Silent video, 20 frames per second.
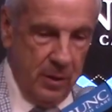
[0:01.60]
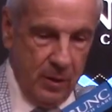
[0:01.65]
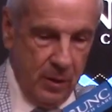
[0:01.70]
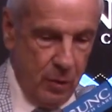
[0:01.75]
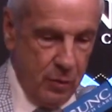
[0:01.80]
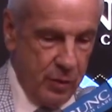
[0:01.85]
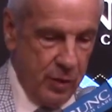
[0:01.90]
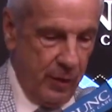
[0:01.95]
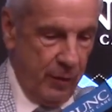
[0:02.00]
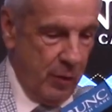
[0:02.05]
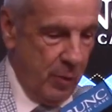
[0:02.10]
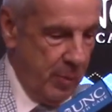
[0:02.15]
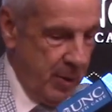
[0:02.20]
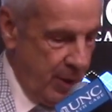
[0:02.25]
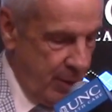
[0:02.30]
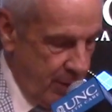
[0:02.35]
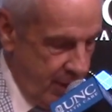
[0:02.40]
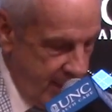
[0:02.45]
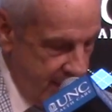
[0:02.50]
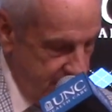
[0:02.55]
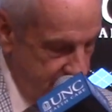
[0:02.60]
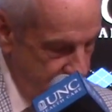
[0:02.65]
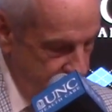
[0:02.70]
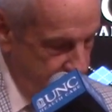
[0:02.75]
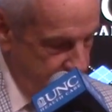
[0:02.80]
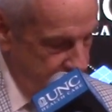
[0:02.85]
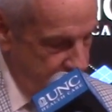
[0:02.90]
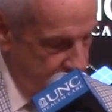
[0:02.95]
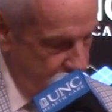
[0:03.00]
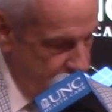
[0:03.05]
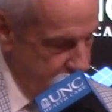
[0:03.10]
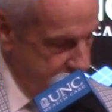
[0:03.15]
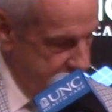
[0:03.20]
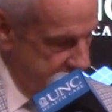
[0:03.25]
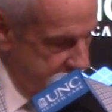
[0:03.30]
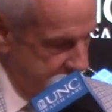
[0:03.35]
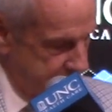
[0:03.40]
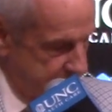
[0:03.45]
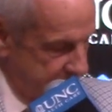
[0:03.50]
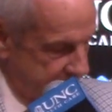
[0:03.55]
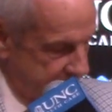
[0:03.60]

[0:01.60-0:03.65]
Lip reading: Those of you who've been around here for a long time,